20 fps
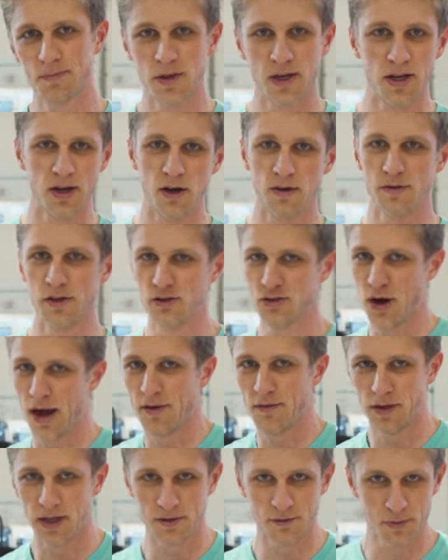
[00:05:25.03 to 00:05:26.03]
you know, if you
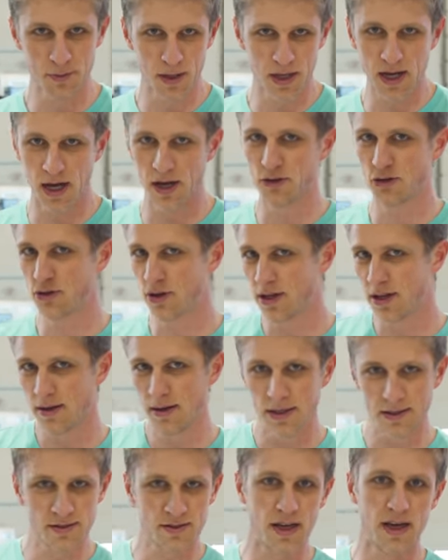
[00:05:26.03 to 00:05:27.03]
travel in from the country,
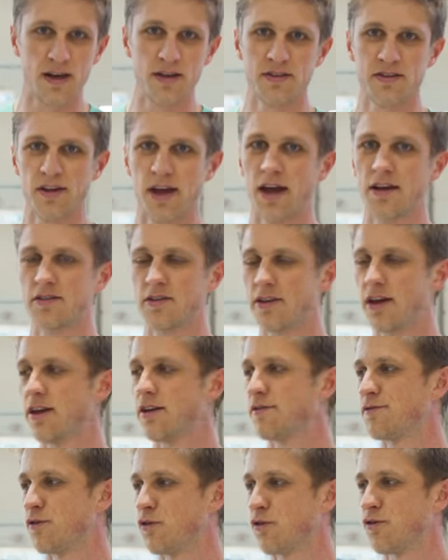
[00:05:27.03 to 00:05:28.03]
stay
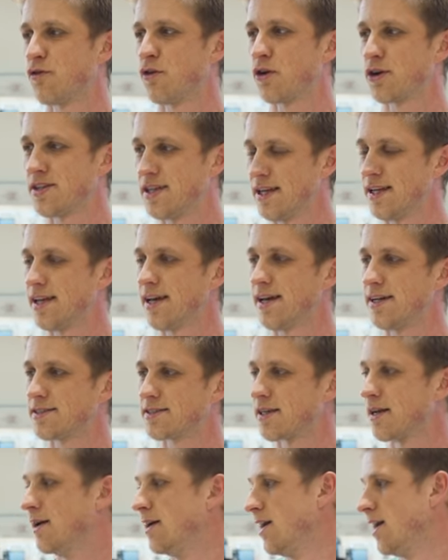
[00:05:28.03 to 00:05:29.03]
isolated for 14 days.